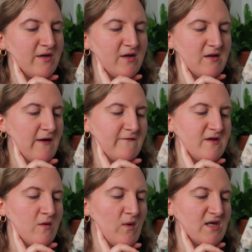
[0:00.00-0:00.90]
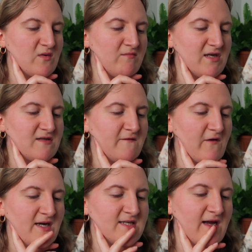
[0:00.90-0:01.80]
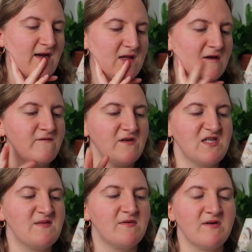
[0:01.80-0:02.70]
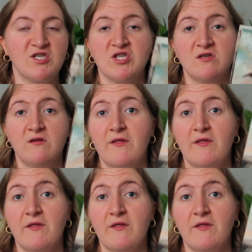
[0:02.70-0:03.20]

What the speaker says: you'll love The Ones We're Meant to Find, a clever inspirational